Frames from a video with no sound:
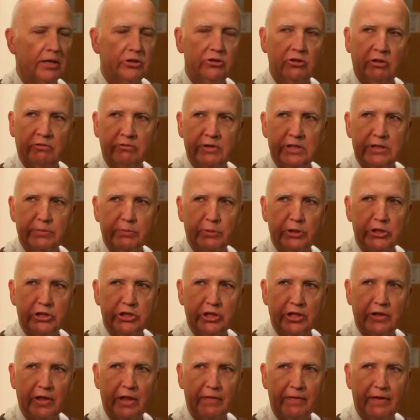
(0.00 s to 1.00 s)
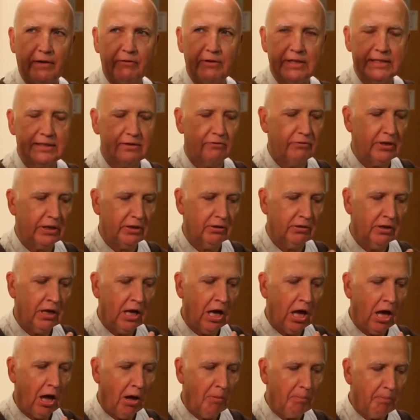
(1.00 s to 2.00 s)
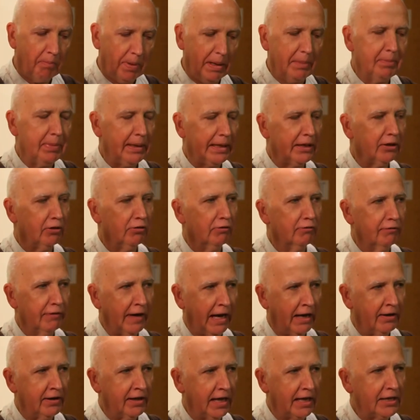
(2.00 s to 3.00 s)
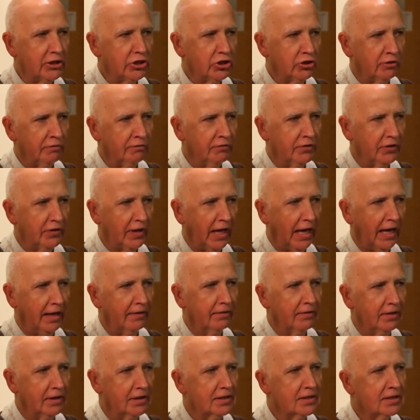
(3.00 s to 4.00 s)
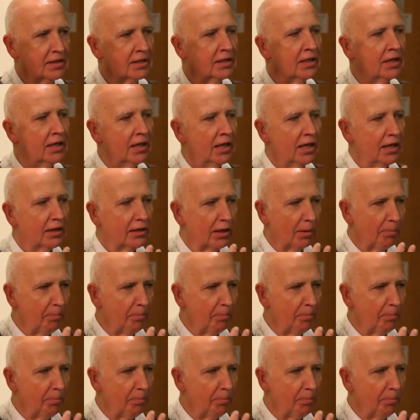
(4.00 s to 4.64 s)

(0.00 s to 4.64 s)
John Risbridger that there is a real biblical foundation for that, that the